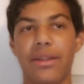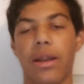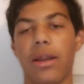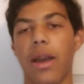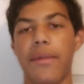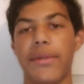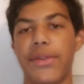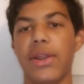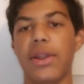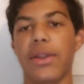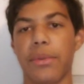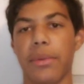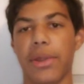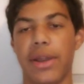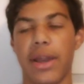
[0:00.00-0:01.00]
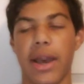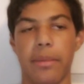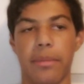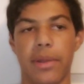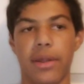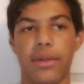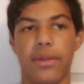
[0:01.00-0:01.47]
well, obviously he doesn't really
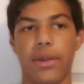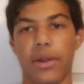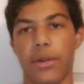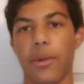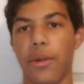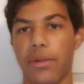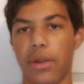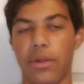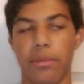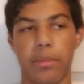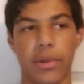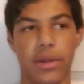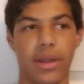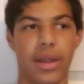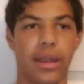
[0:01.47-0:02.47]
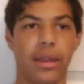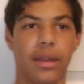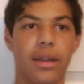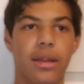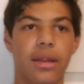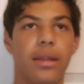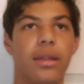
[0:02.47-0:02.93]
die because you know quotation, but like,
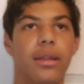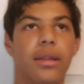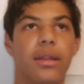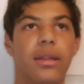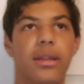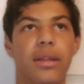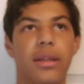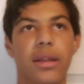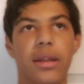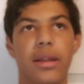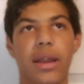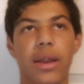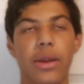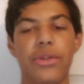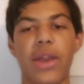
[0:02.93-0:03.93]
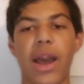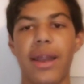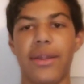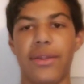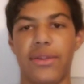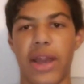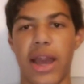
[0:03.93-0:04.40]
it was
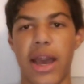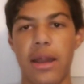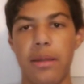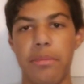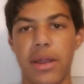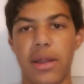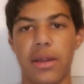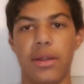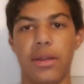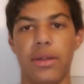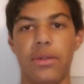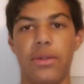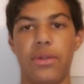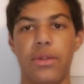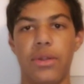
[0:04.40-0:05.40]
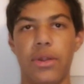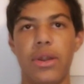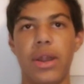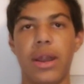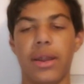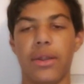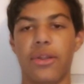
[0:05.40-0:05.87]
kind of sad because
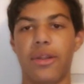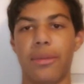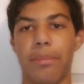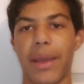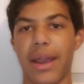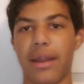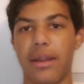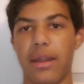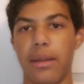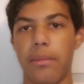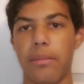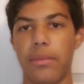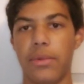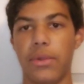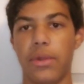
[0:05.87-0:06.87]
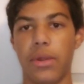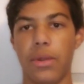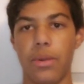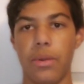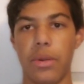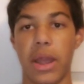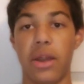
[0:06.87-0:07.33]
you didn't expect him
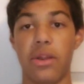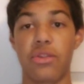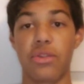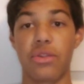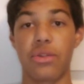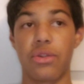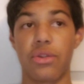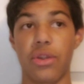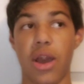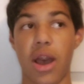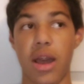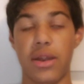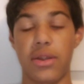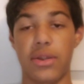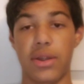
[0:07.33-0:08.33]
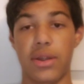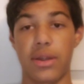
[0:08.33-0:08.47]
to get shot